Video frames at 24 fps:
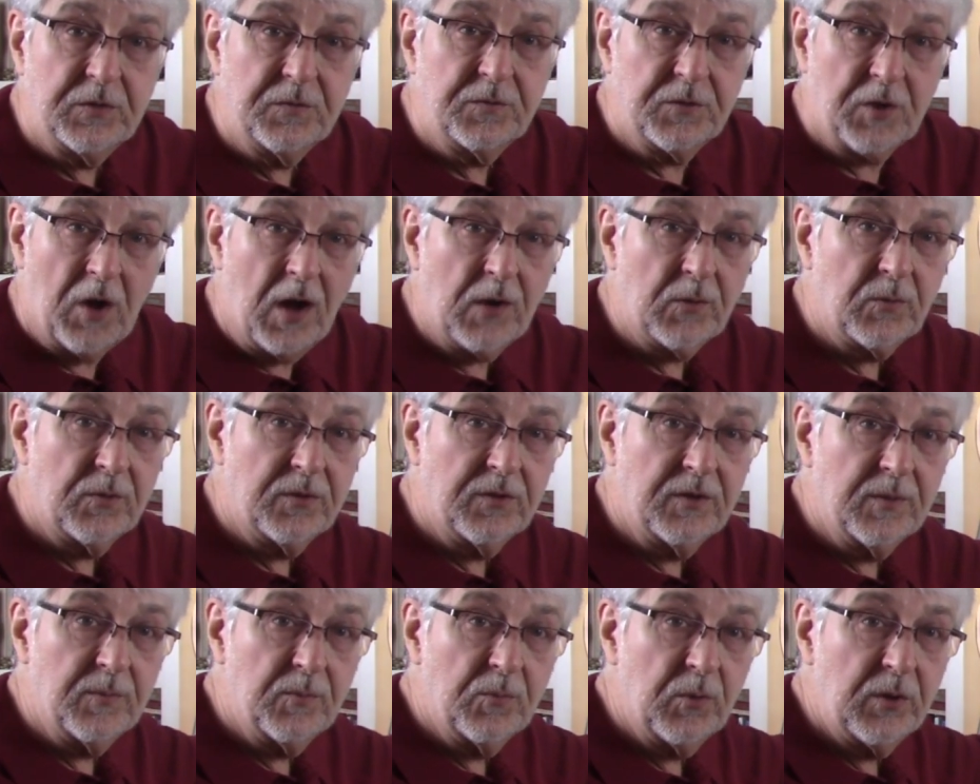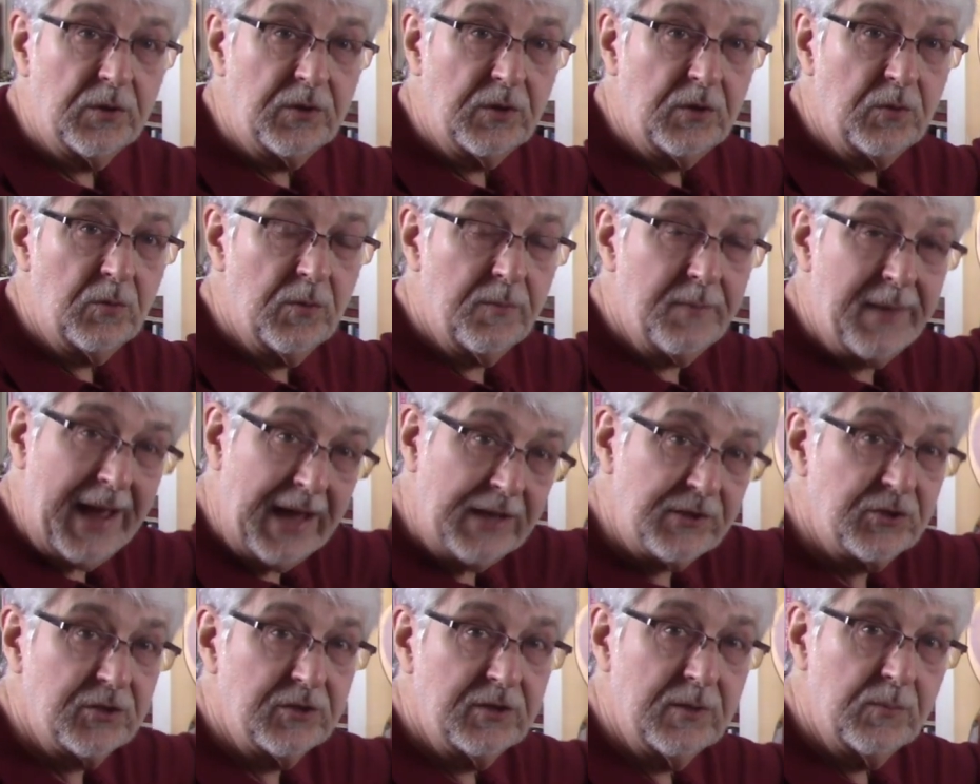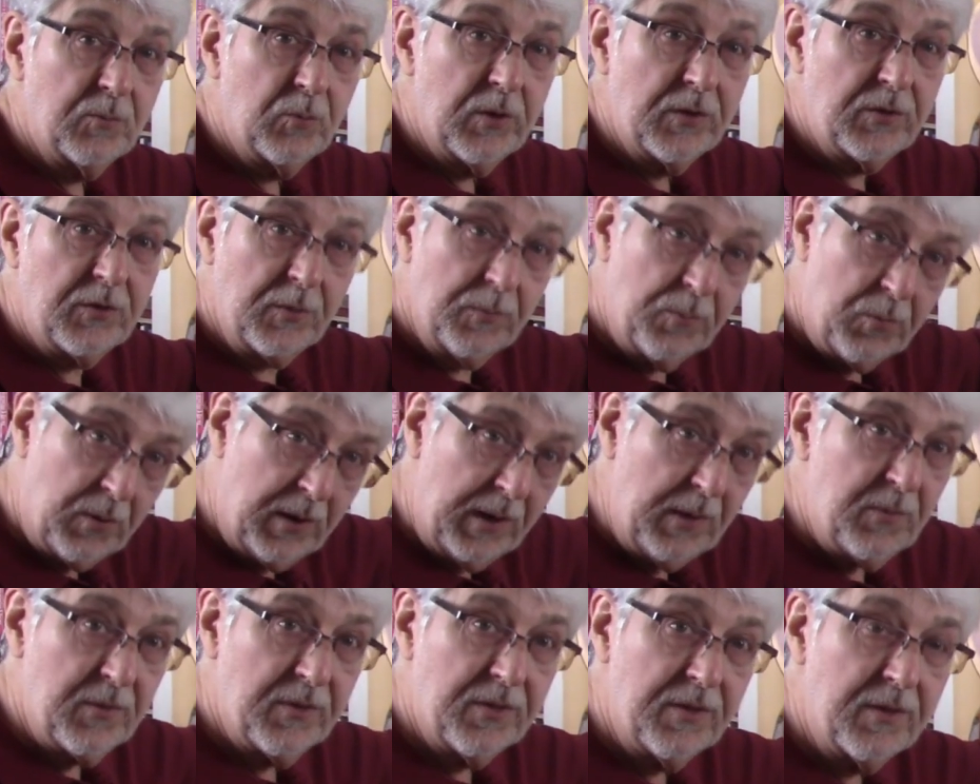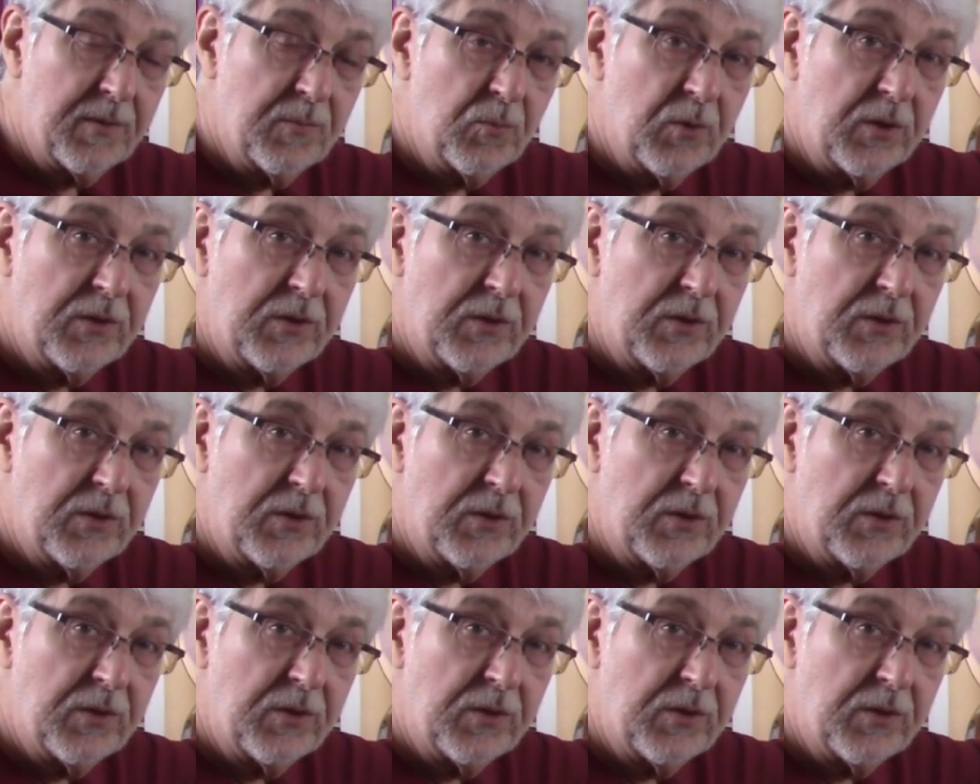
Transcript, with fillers: you've talked with them, whether you imagine them, whether you pray with them,